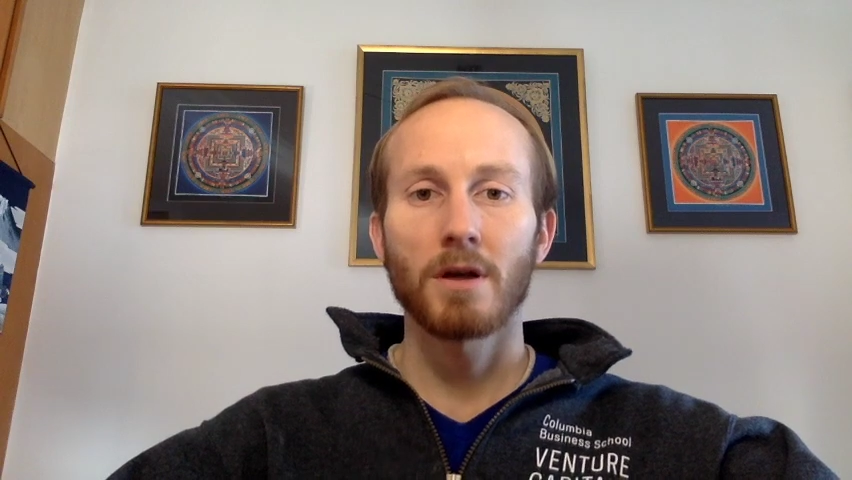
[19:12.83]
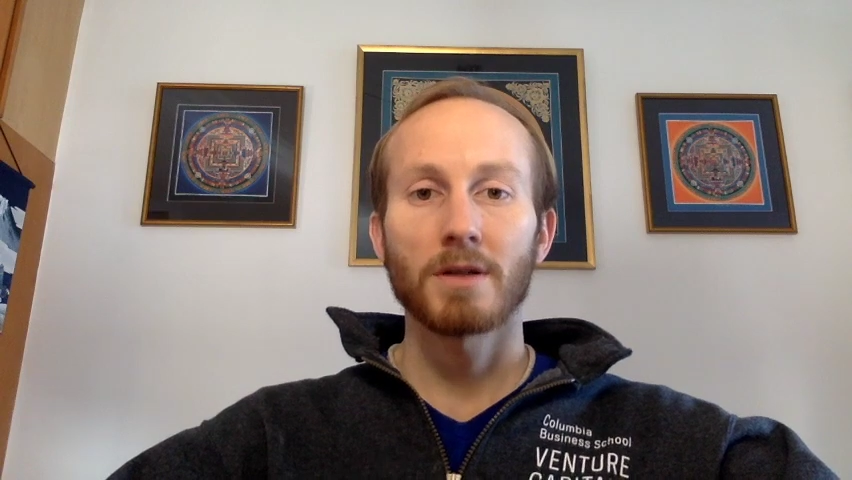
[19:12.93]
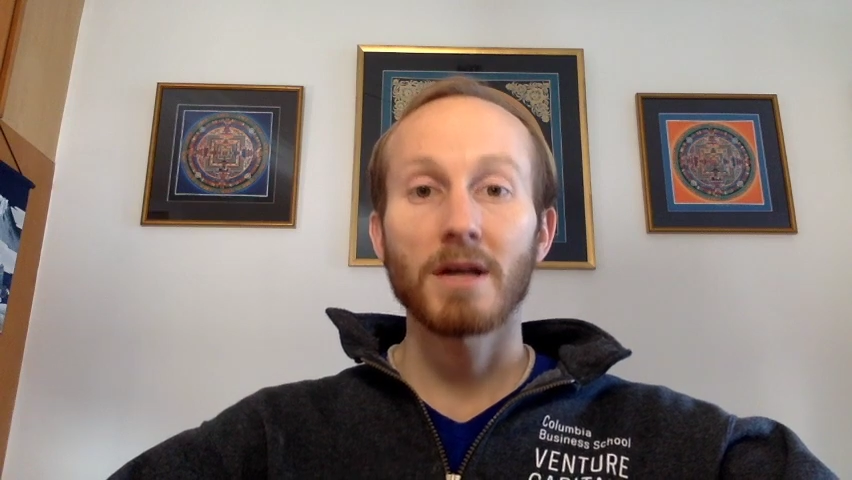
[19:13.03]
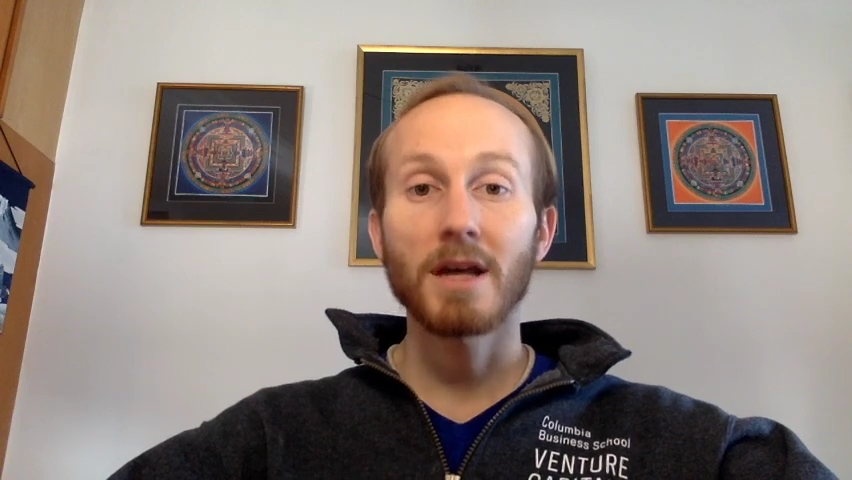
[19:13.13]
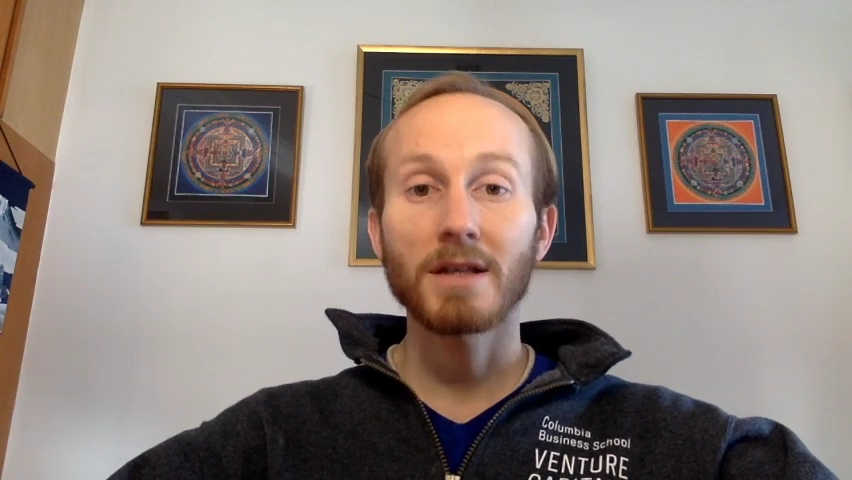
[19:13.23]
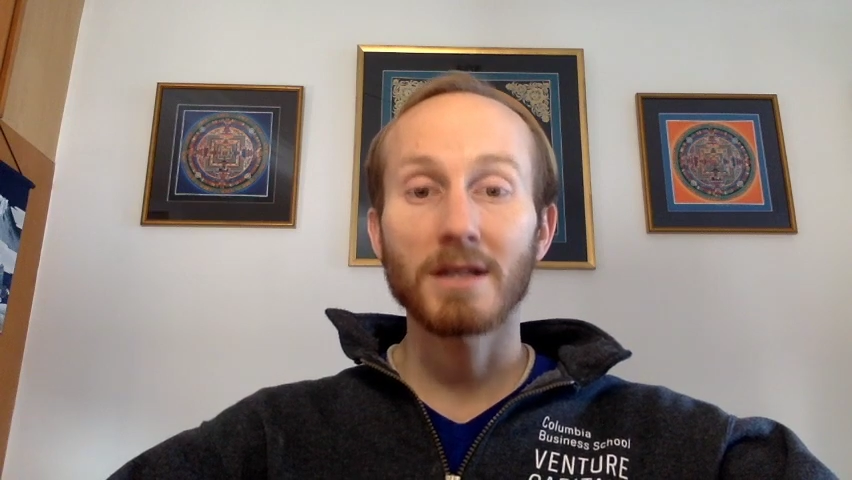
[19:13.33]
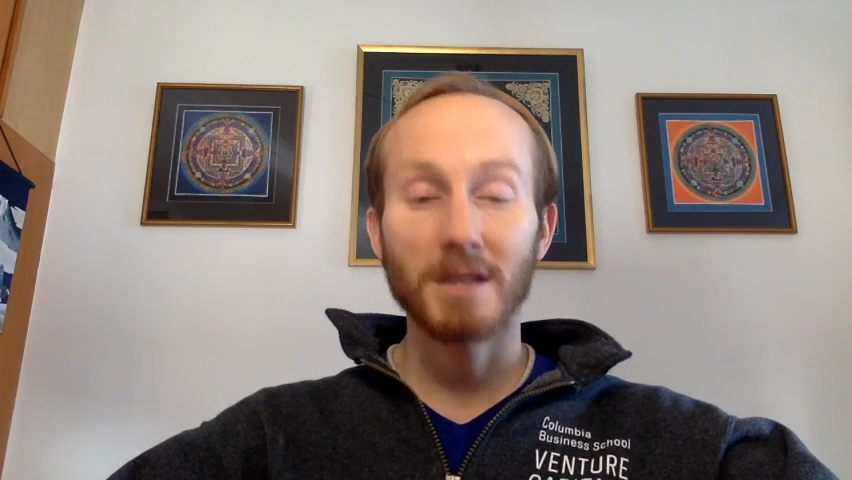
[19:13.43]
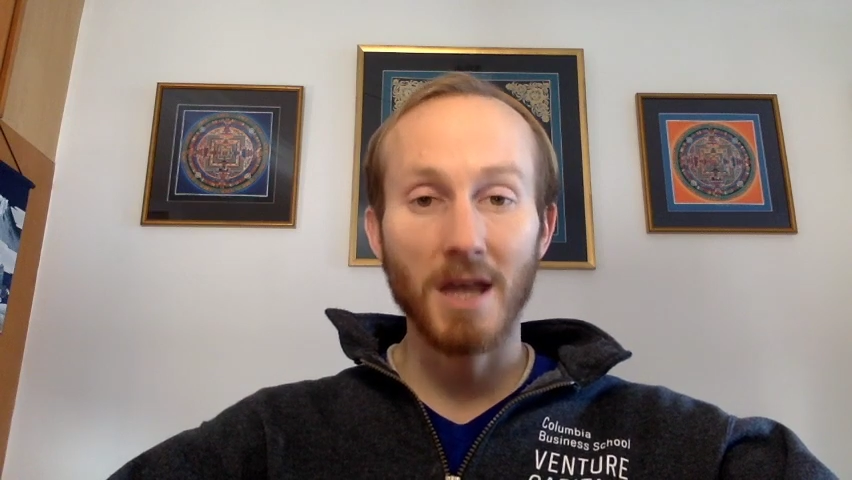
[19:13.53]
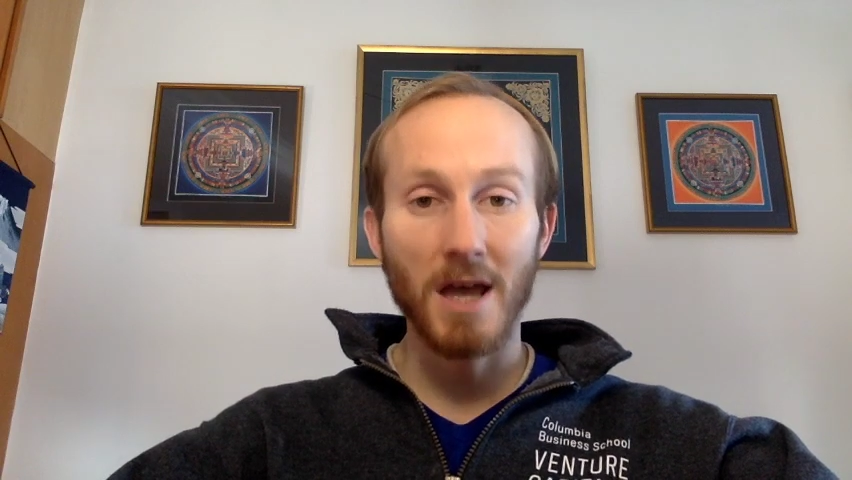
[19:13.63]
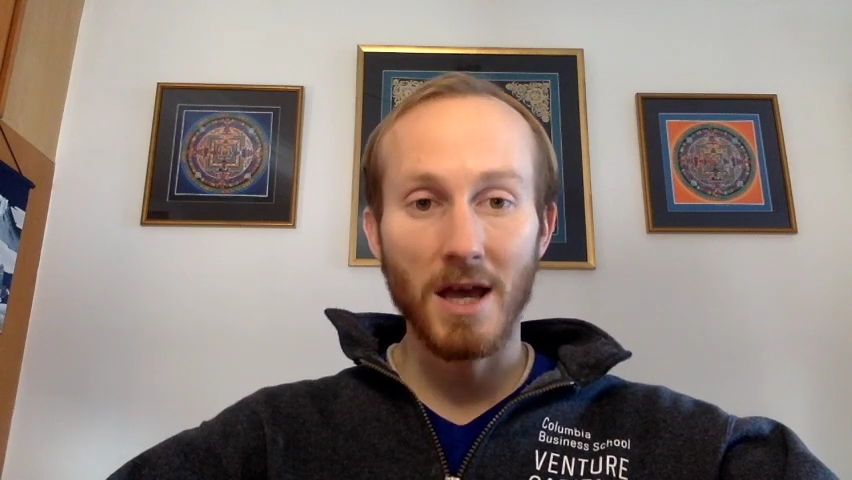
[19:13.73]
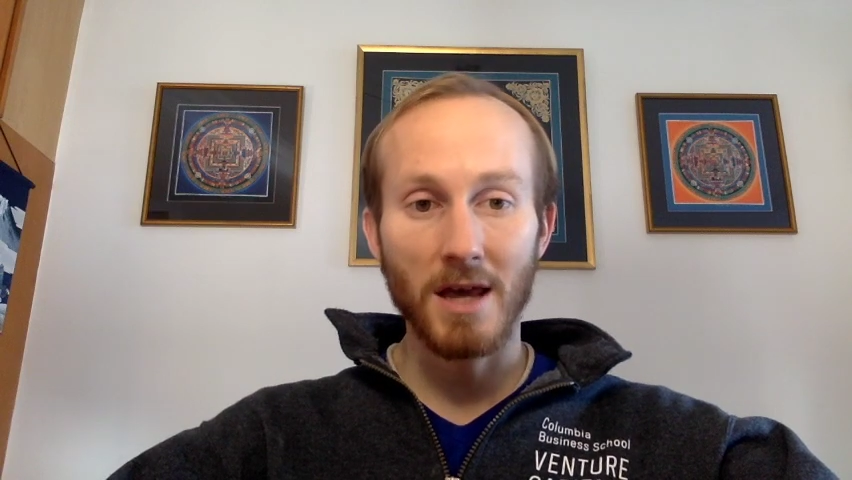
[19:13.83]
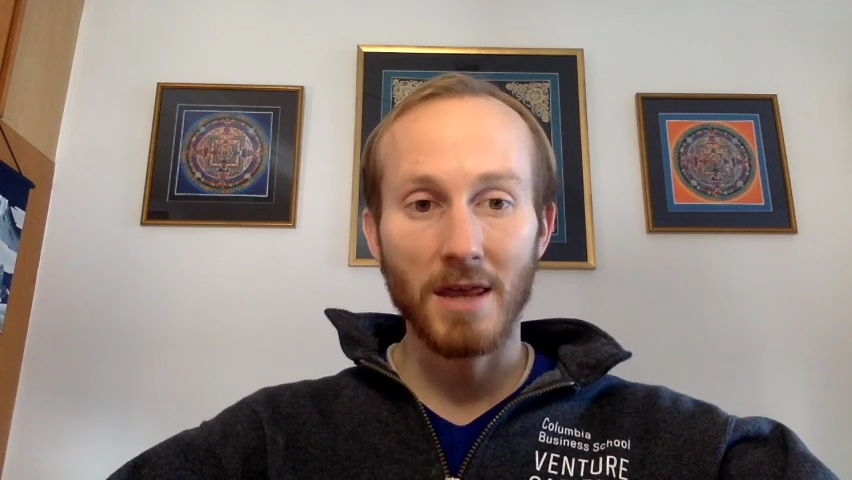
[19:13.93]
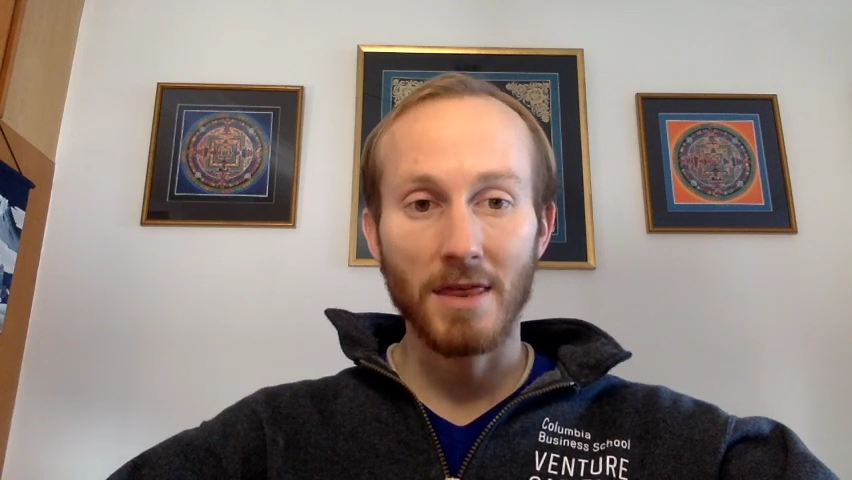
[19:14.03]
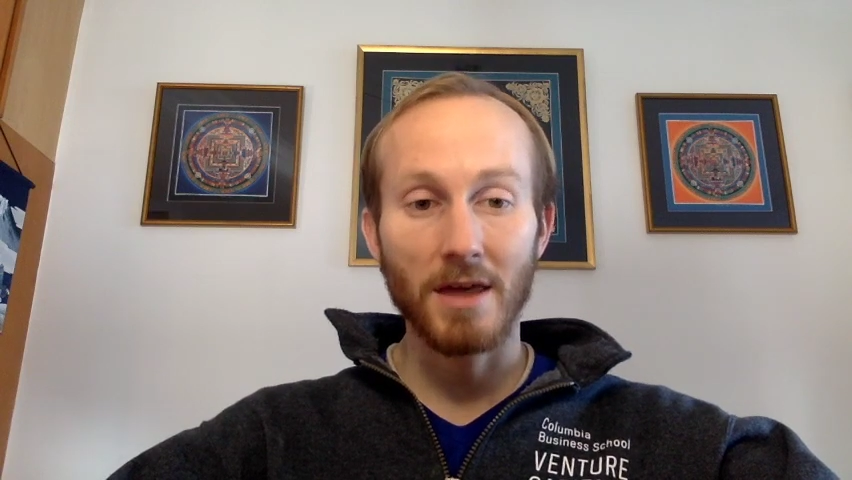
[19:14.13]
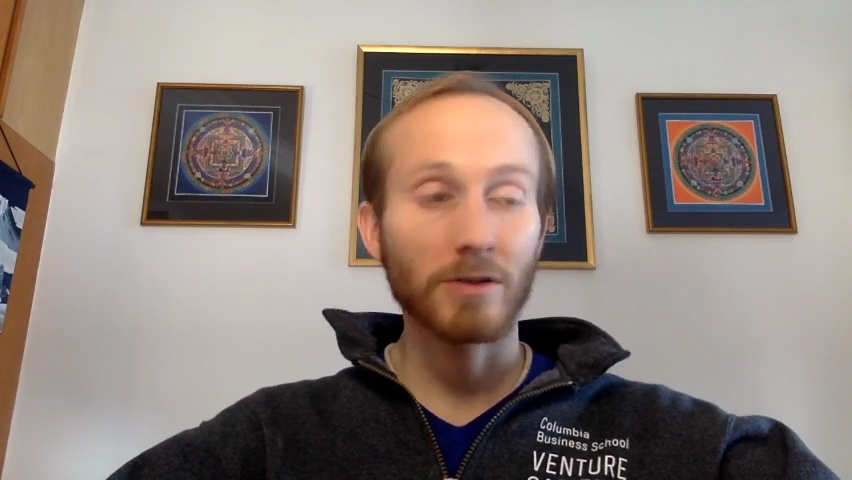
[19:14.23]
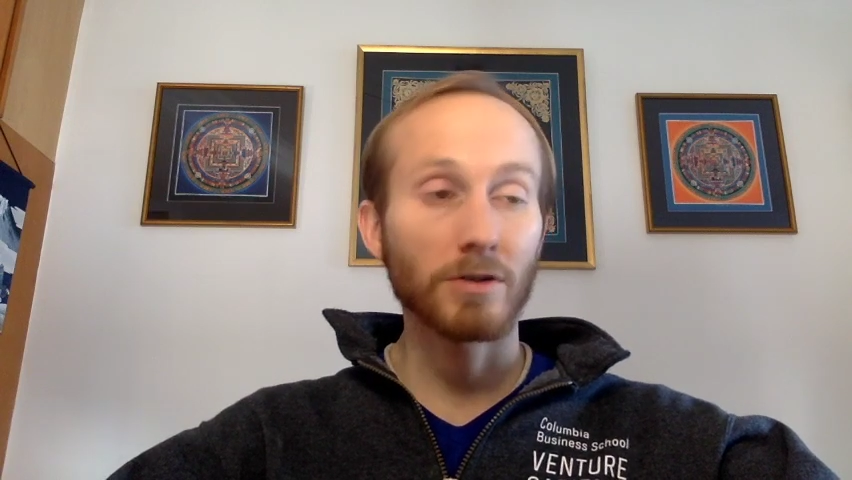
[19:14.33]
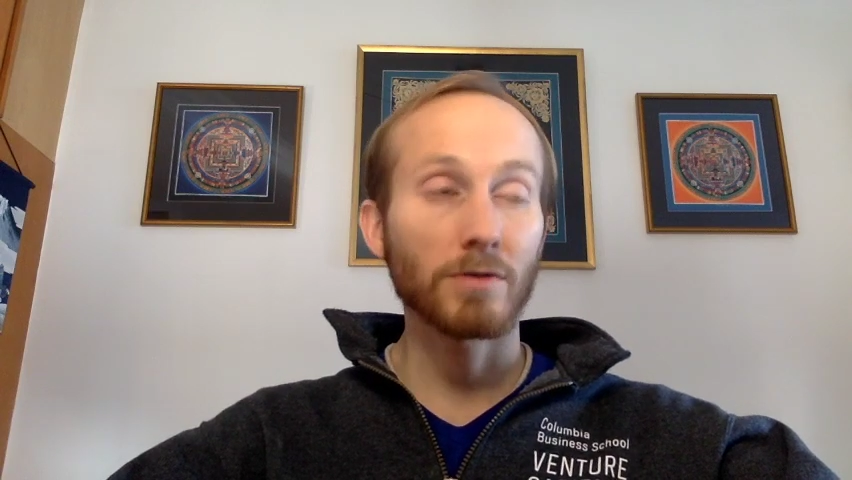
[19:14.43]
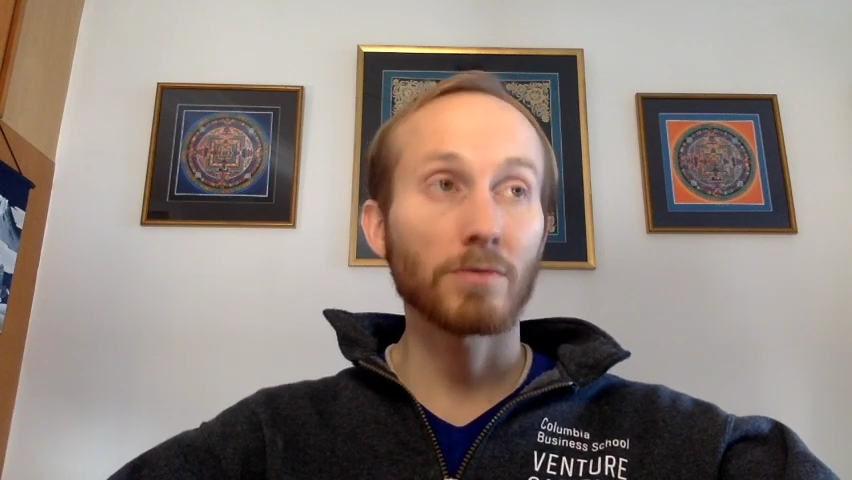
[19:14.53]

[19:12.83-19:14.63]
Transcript: day-to-day that you